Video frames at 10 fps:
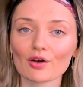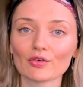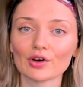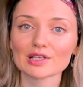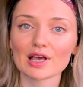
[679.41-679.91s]

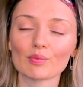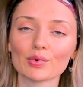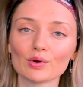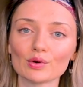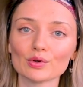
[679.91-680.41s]
For
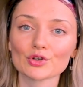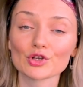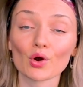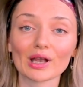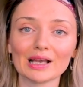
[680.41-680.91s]
example,
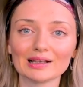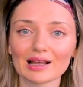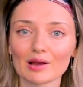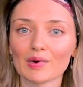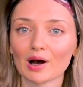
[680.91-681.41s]

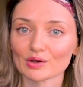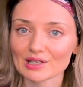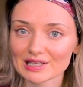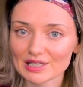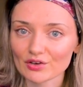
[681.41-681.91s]
talking
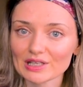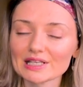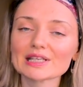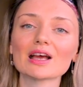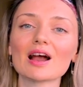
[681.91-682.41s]
about
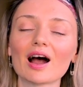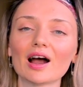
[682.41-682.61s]
series,